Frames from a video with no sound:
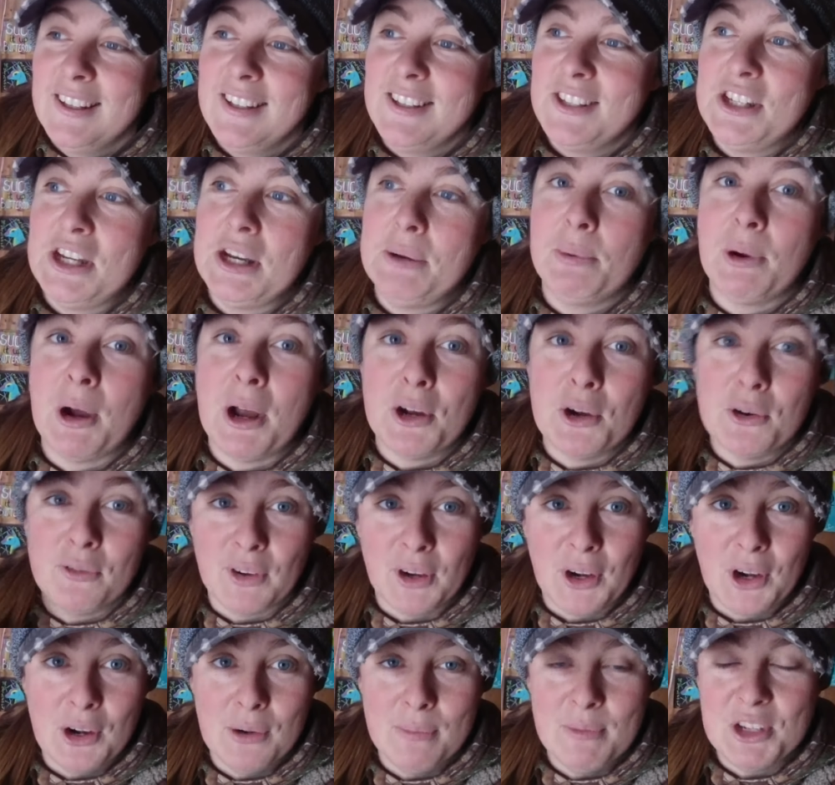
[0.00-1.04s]
she brought
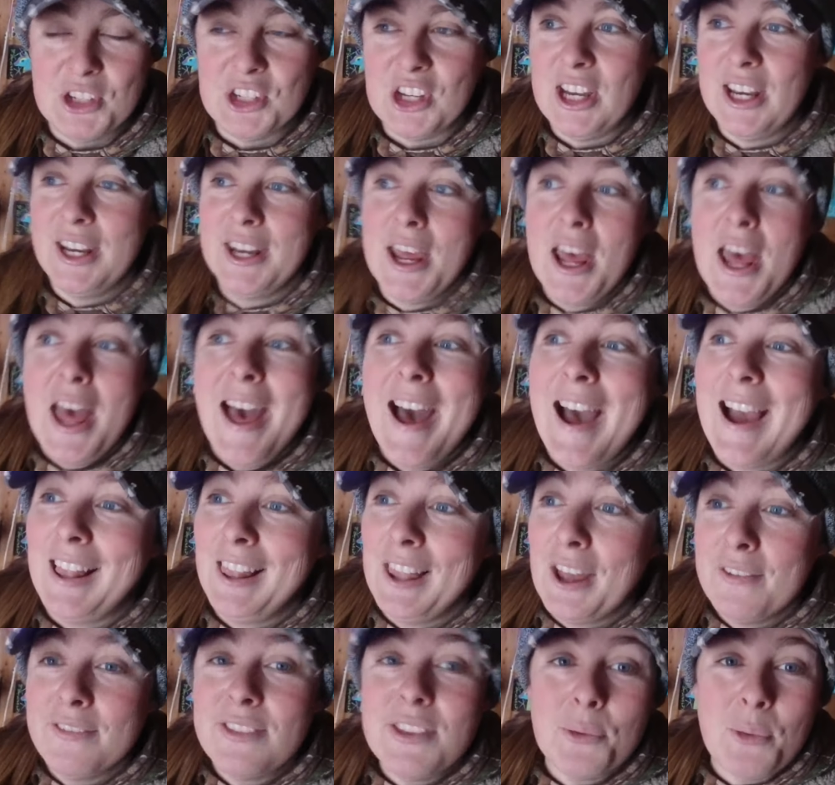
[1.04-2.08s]
over her machine. I
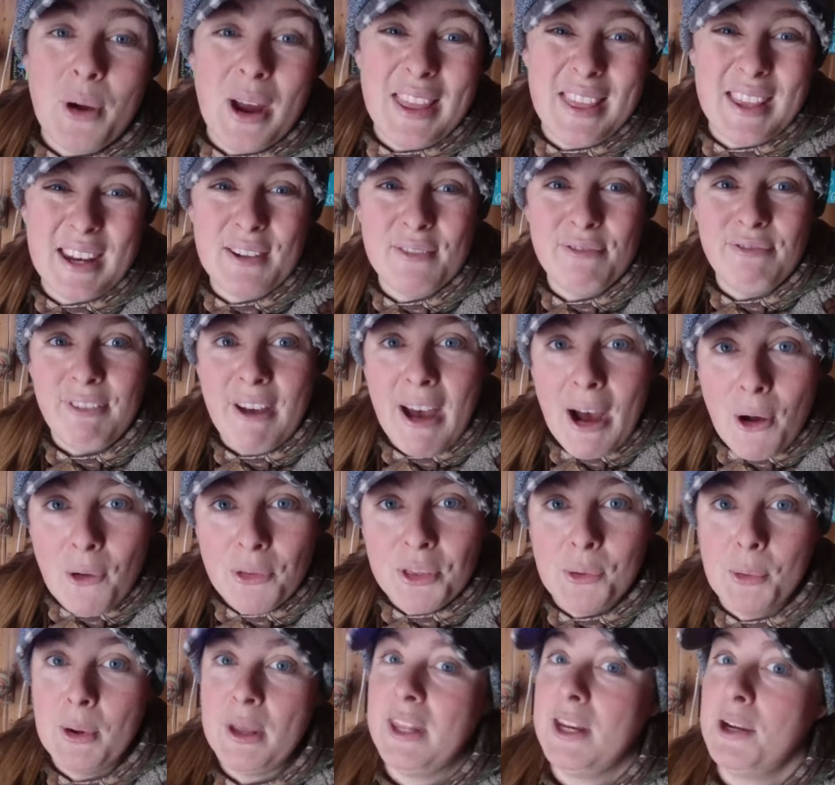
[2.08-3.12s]
love the way that it
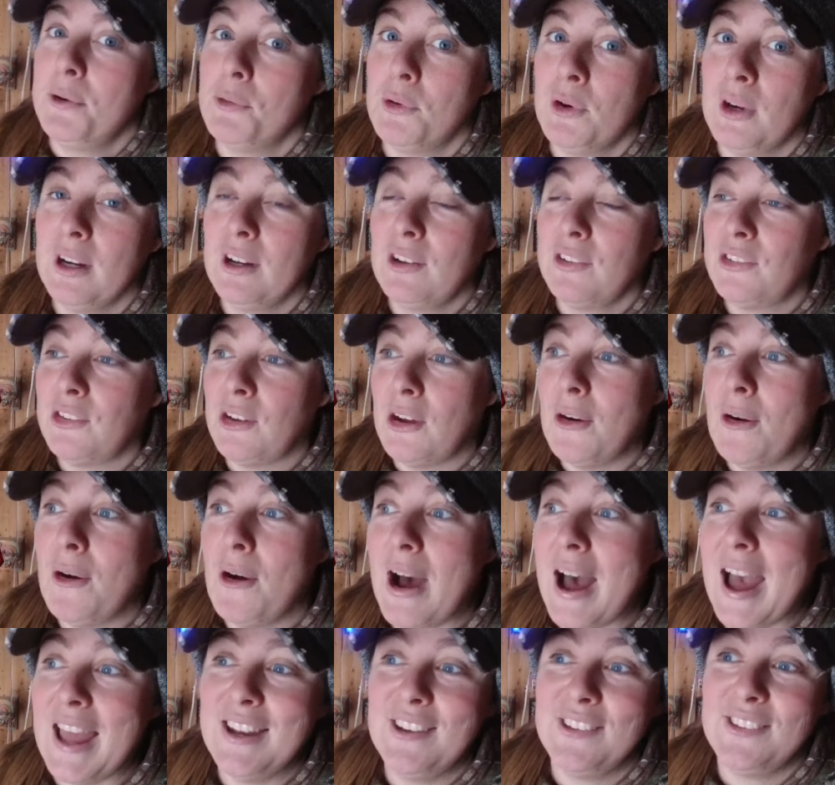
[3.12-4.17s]
felt, the way that it worked. So
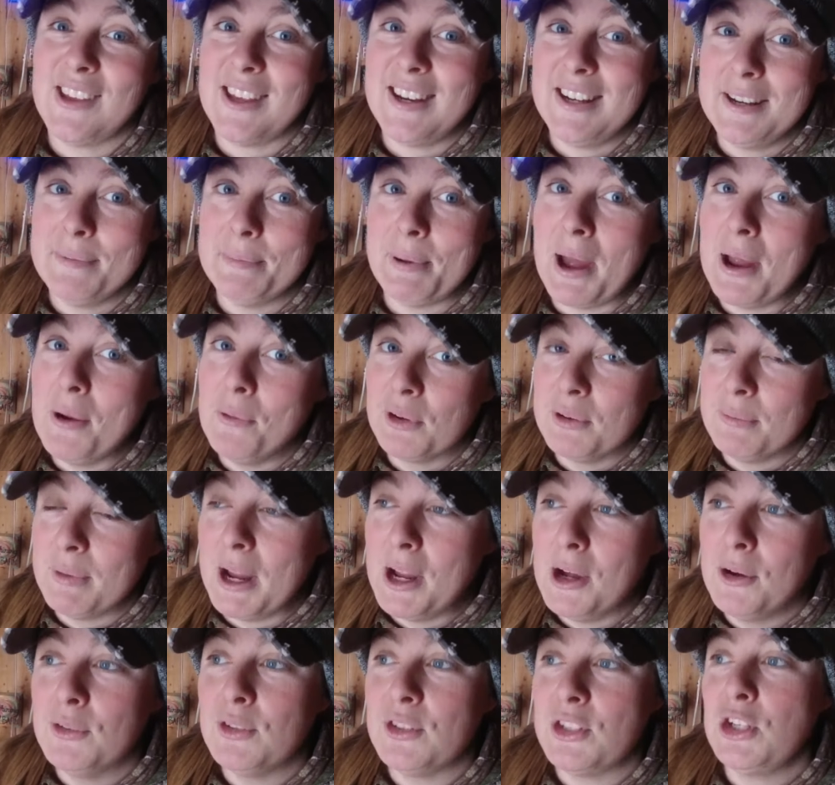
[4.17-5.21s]
I decided to buy one of
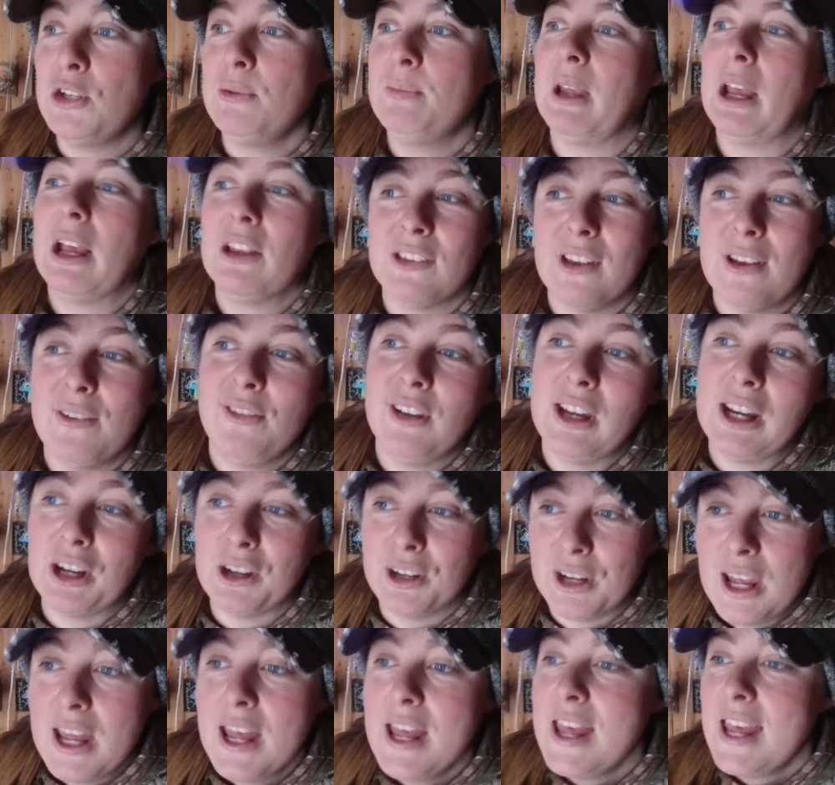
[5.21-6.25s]
my own too because I
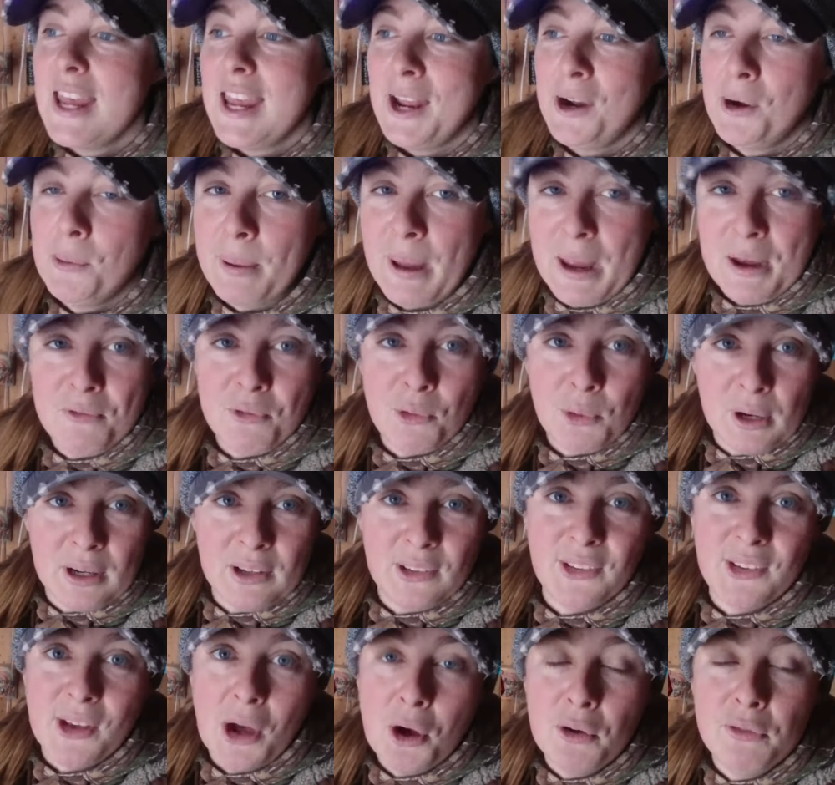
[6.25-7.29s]
figured it'll pay for
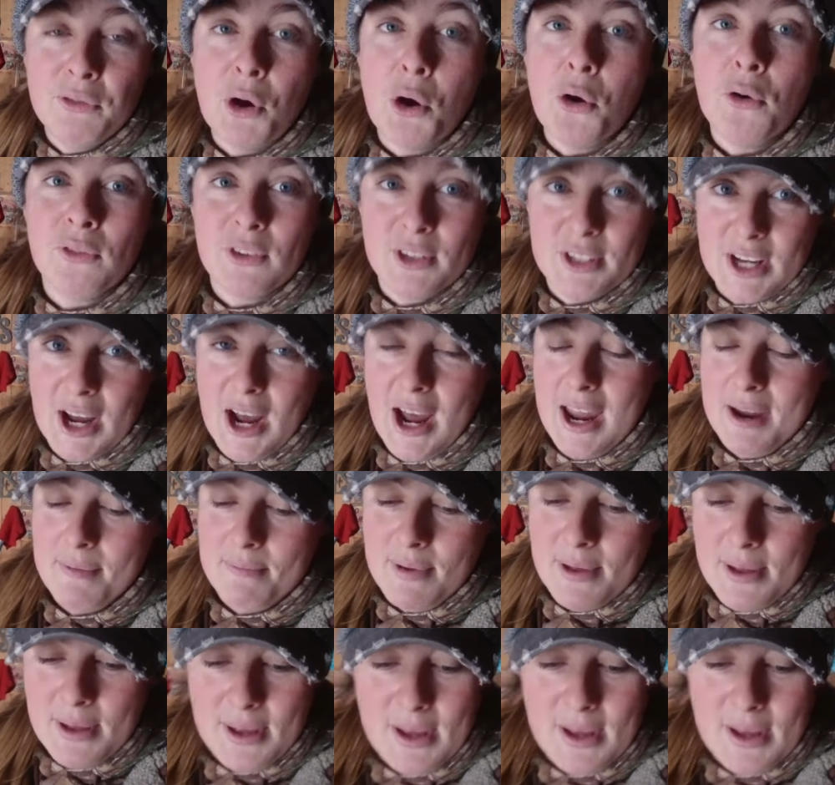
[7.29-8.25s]
itself over time.